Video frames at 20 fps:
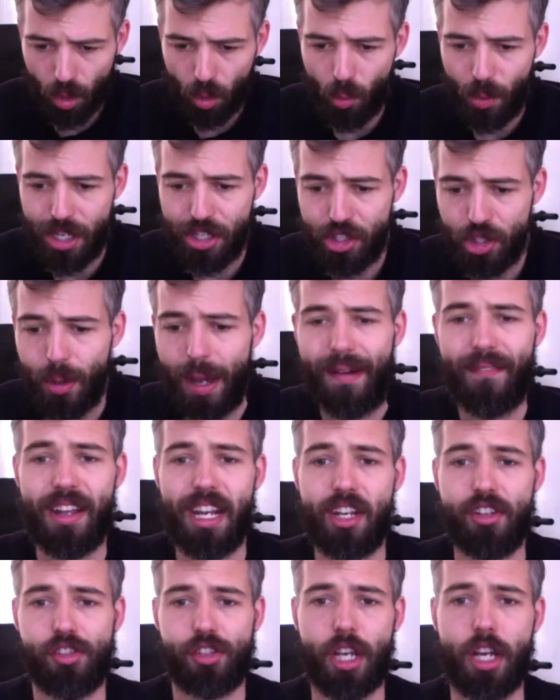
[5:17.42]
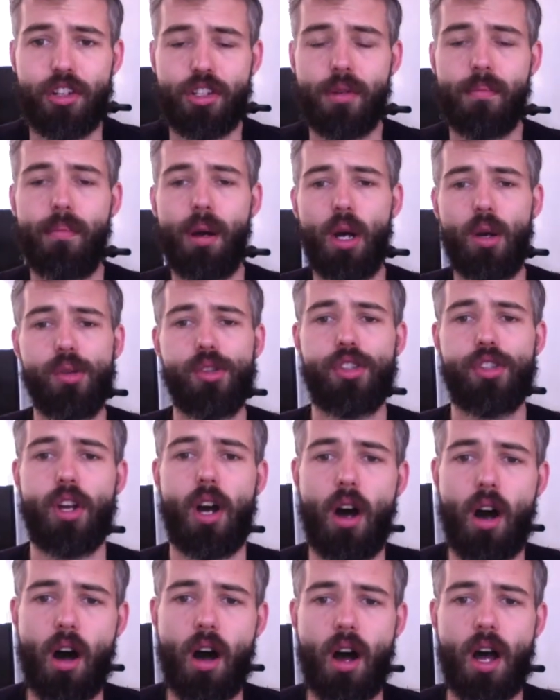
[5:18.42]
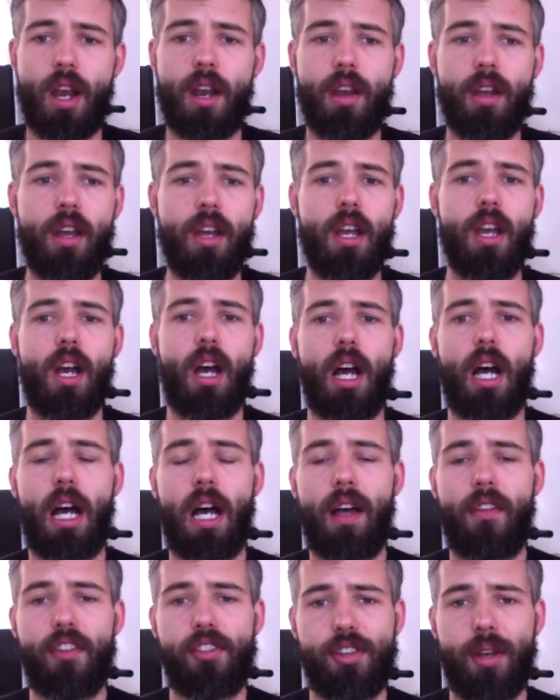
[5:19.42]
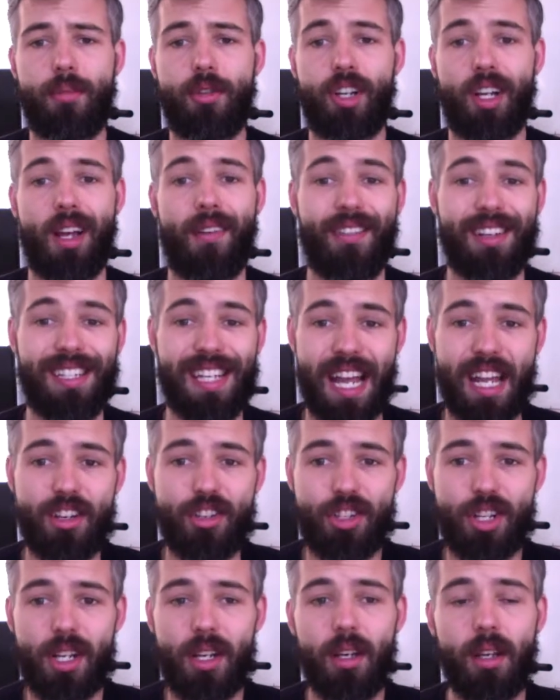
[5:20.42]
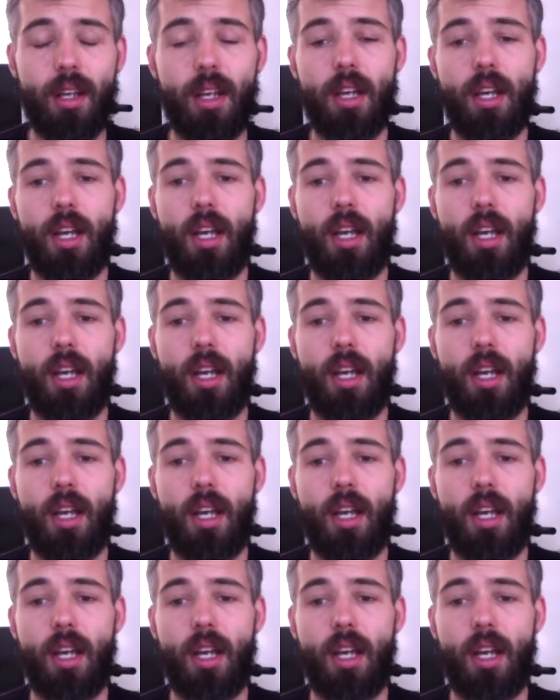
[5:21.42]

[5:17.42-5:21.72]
We do have a discussion post on the subject of attention.